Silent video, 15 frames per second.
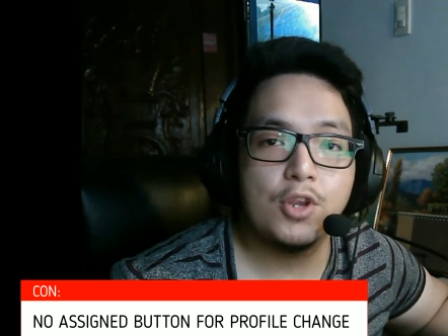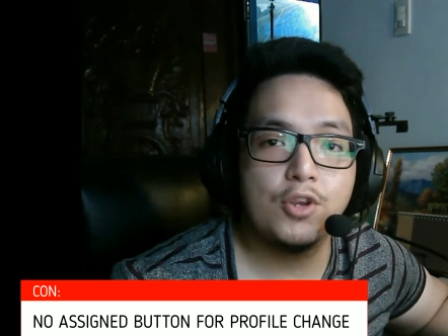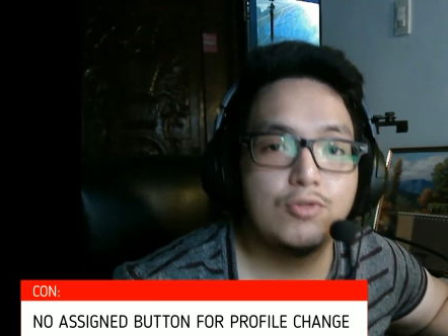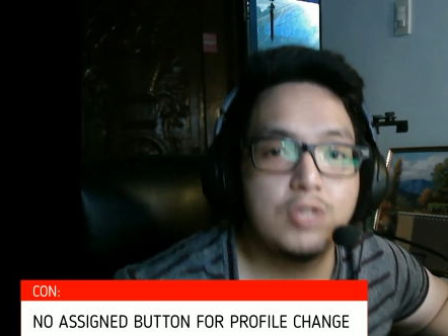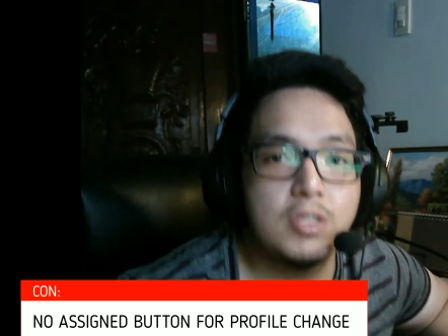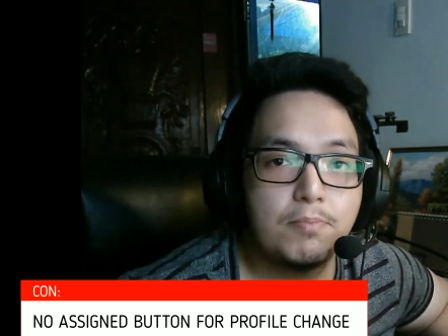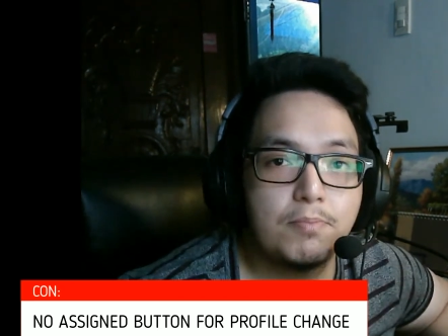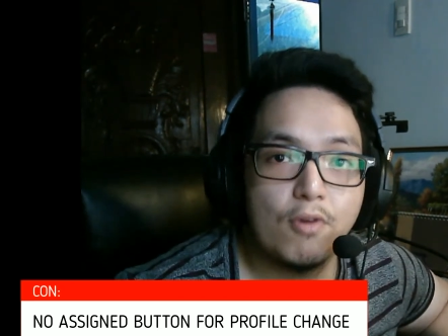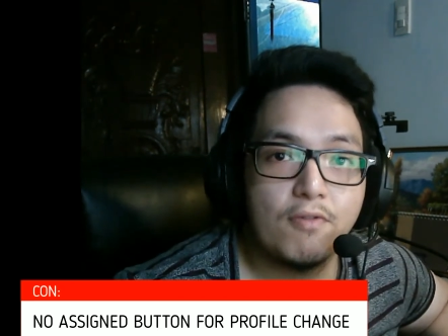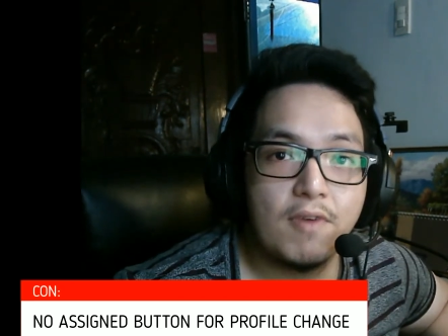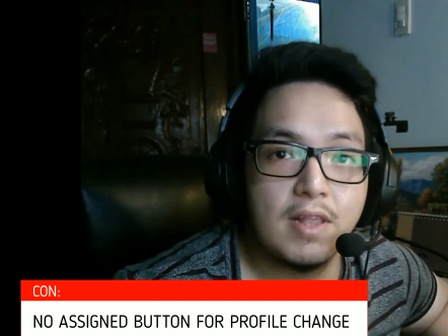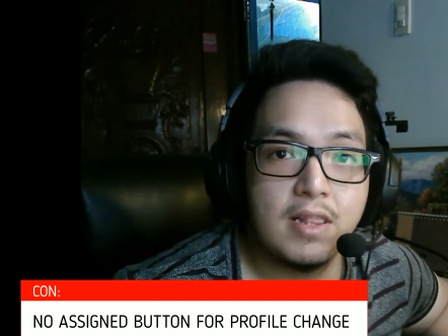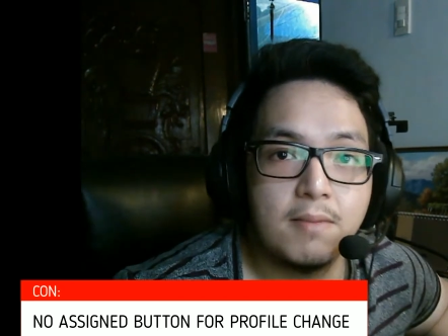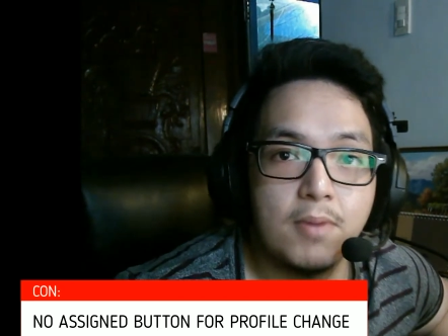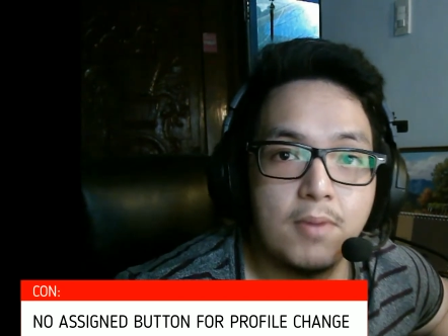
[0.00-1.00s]
you're using
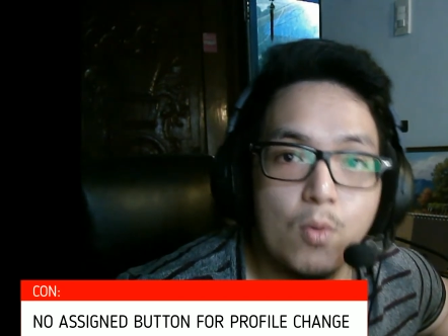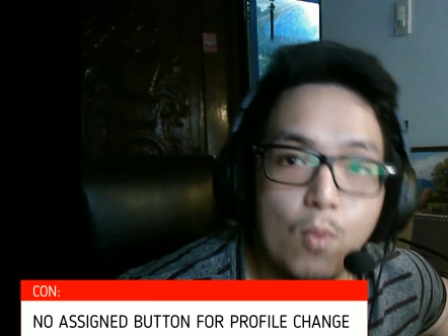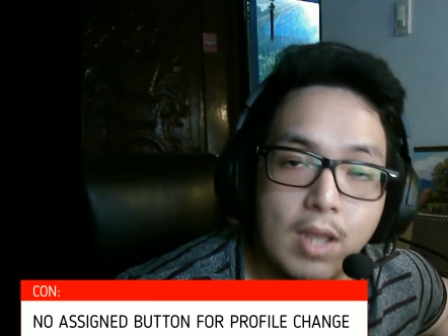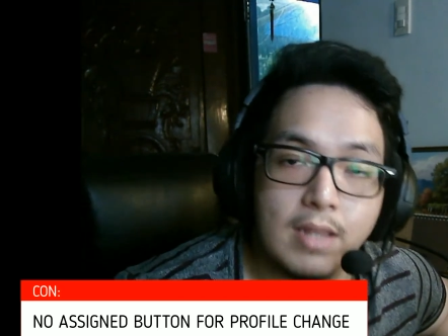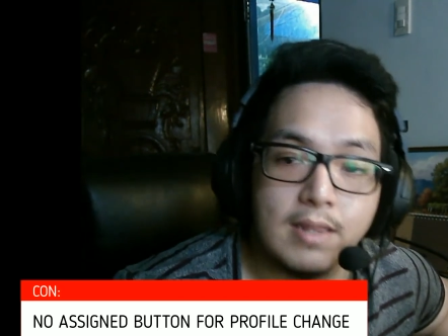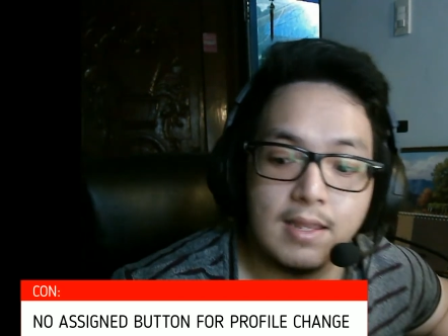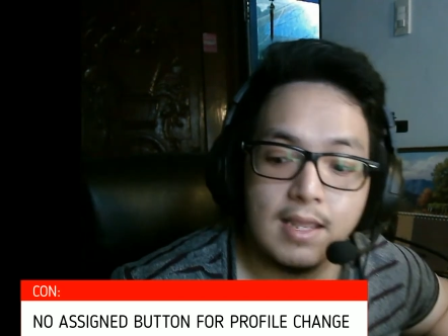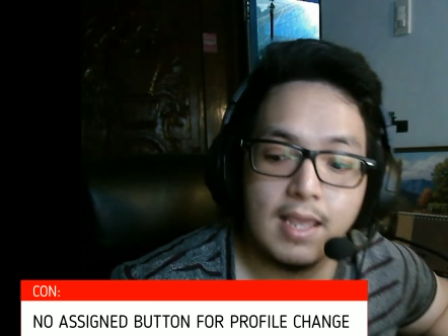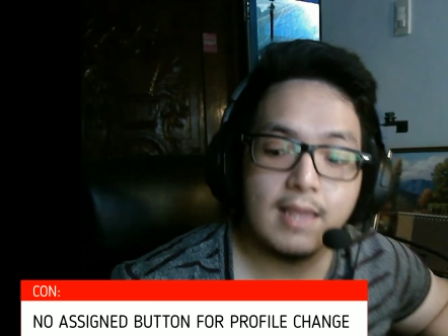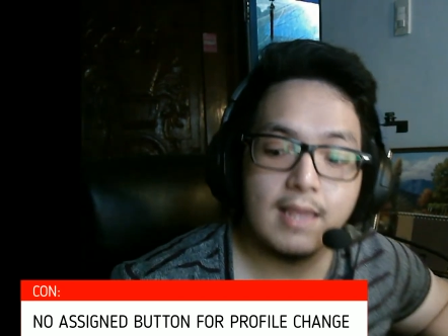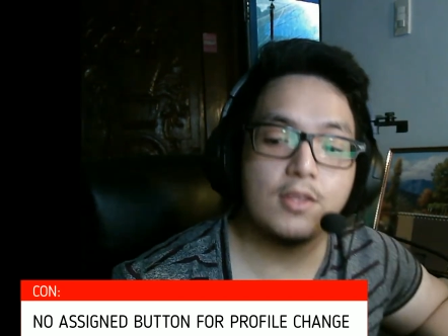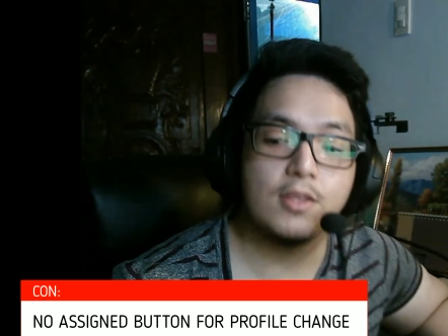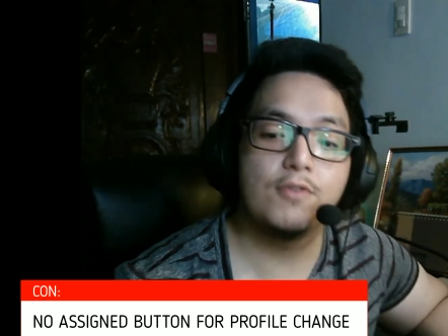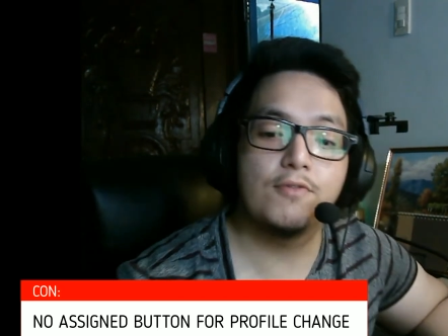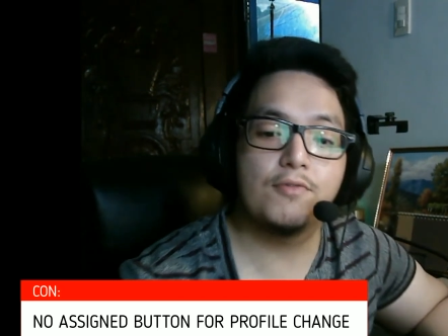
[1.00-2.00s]
profile number 1
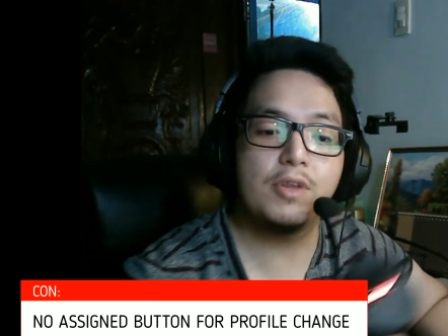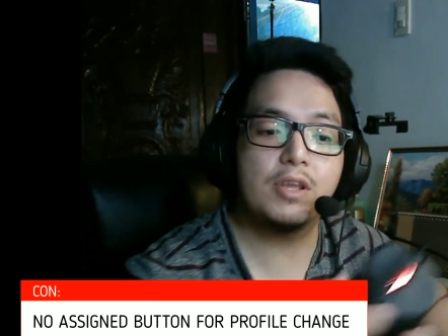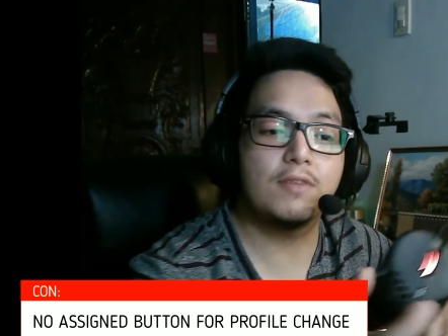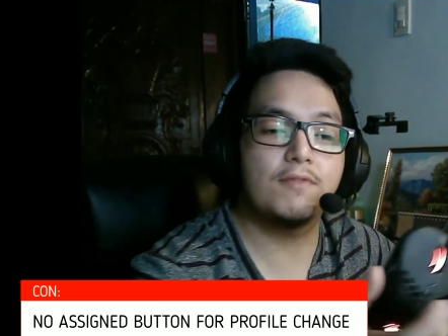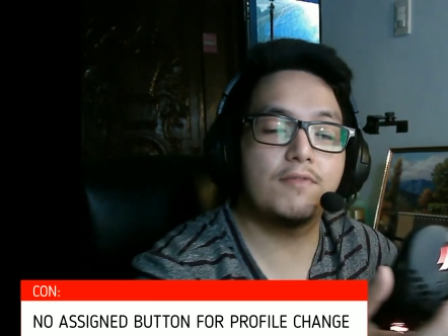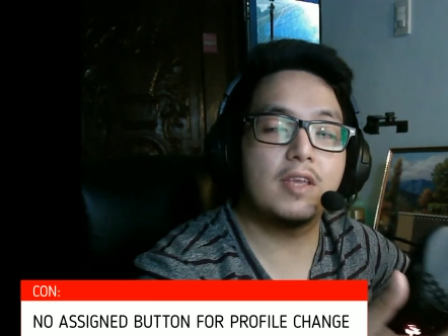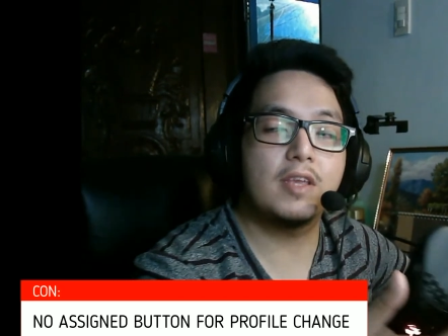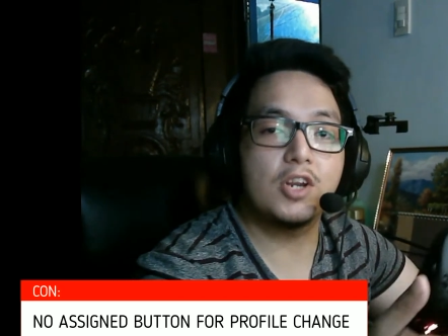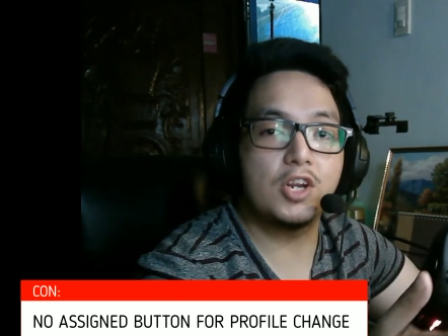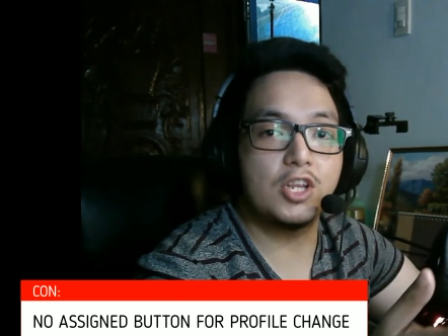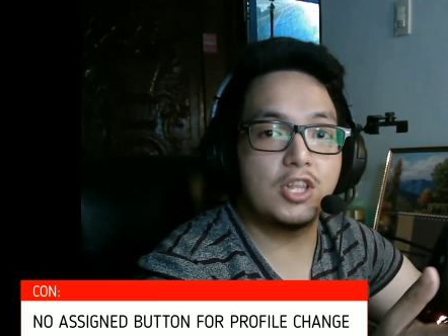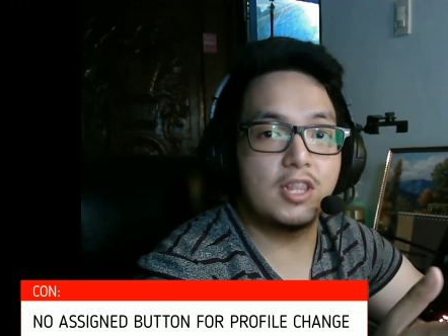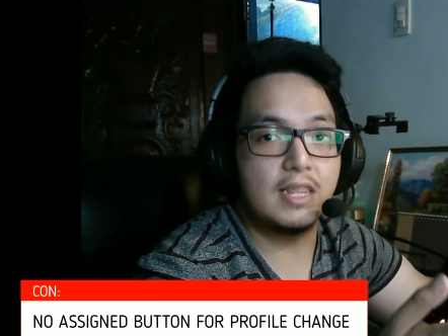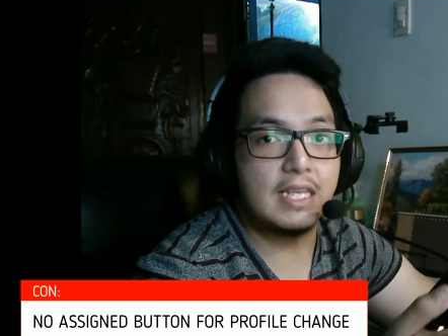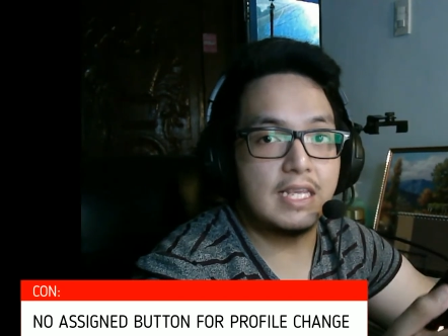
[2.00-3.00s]
and you've
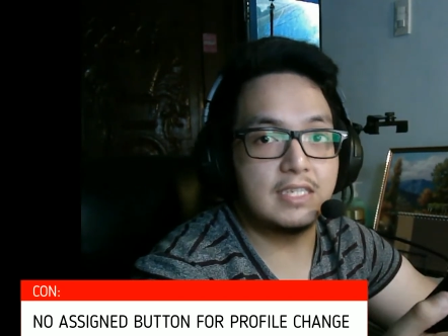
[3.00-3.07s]
reconfigured